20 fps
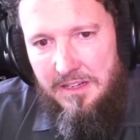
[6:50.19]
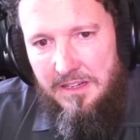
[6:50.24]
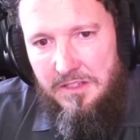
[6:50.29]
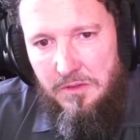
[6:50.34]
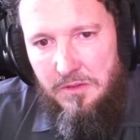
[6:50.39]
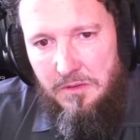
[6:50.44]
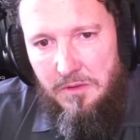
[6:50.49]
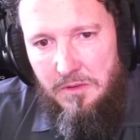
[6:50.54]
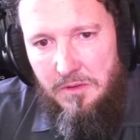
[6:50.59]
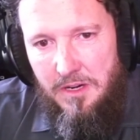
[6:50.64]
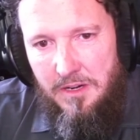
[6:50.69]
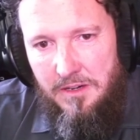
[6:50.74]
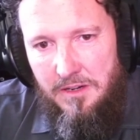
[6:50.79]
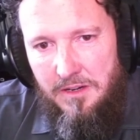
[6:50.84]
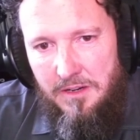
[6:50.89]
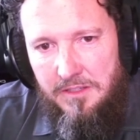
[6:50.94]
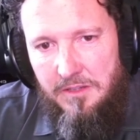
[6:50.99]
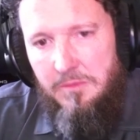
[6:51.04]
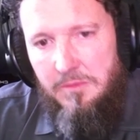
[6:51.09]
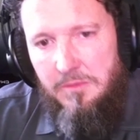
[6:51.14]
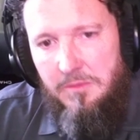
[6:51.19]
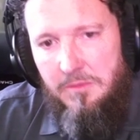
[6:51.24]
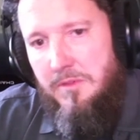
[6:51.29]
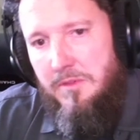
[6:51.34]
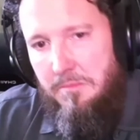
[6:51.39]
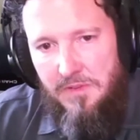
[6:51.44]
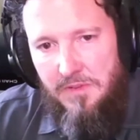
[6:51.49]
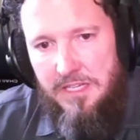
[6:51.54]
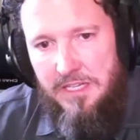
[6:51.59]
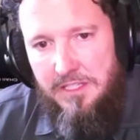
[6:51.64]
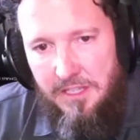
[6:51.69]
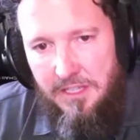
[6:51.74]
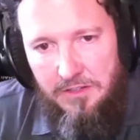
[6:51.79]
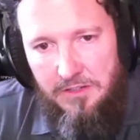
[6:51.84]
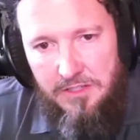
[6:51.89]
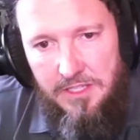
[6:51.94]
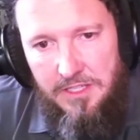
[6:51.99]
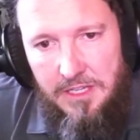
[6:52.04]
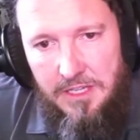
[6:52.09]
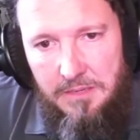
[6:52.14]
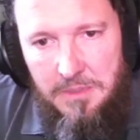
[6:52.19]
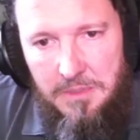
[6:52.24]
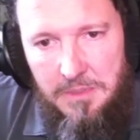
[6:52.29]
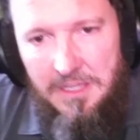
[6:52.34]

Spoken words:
to provide scarcity,